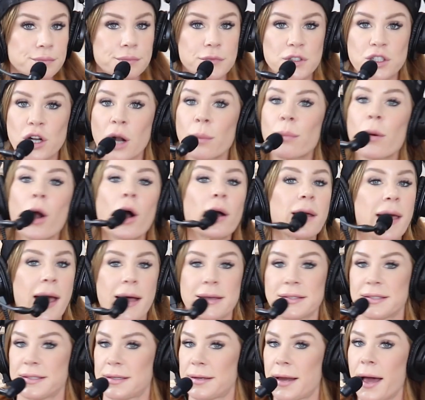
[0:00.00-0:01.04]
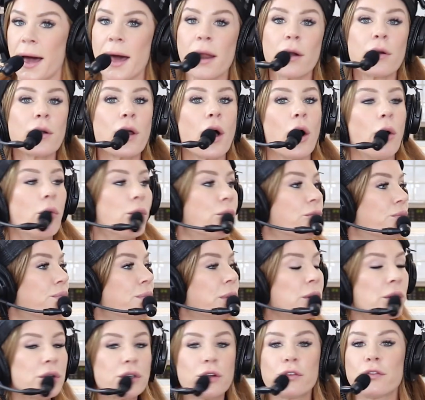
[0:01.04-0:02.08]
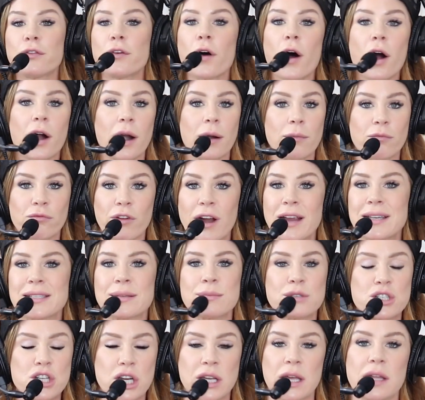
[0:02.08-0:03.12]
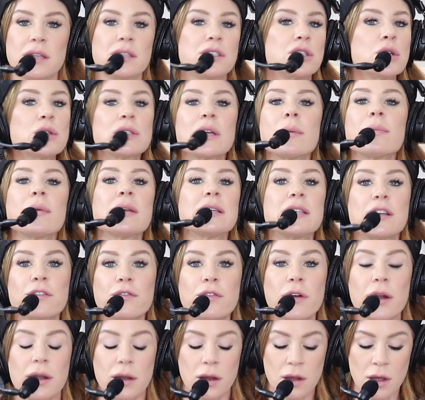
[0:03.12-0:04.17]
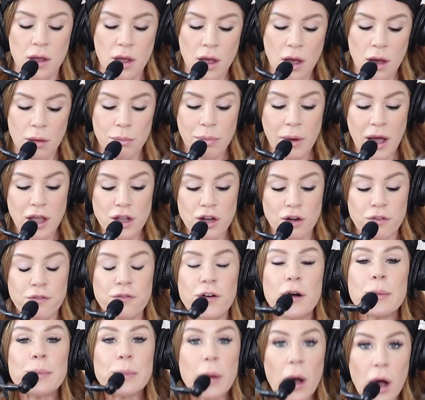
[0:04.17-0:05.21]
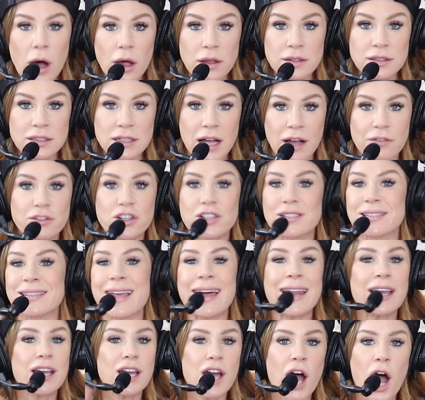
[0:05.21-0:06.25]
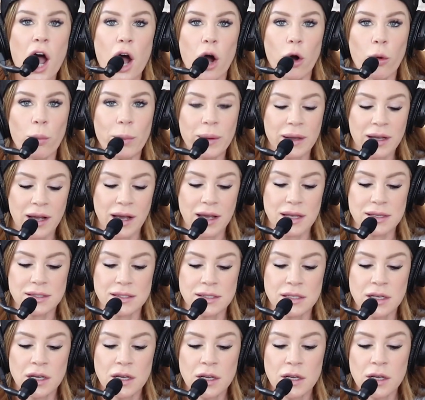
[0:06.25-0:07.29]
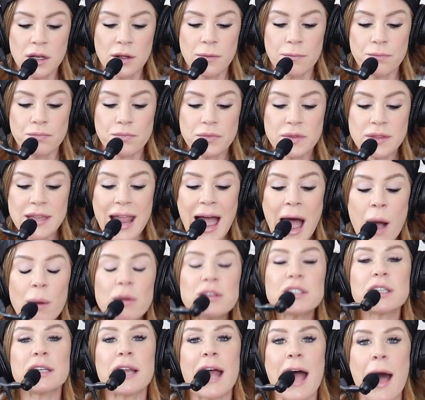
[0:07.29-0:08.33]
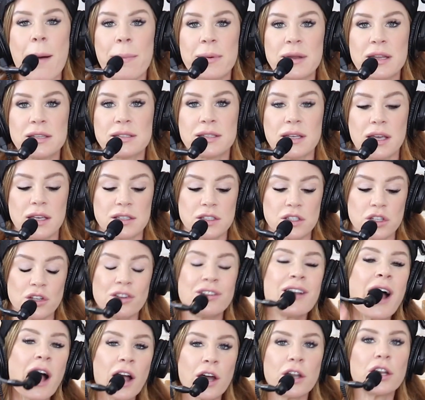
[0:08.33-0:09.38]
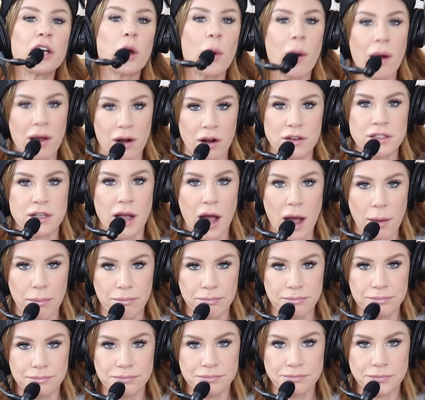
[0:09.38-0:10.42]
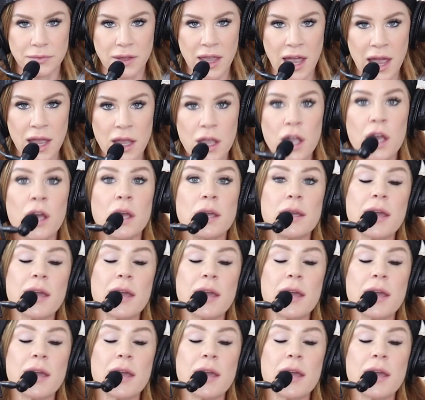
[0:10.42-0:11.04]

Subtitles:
Start broadcasting. I don't know. Build a farm. Raise some chickens. Do something different. But your football stuff, just let it go. Because now what's going to happen is this. You're not going to go out on top. Okay?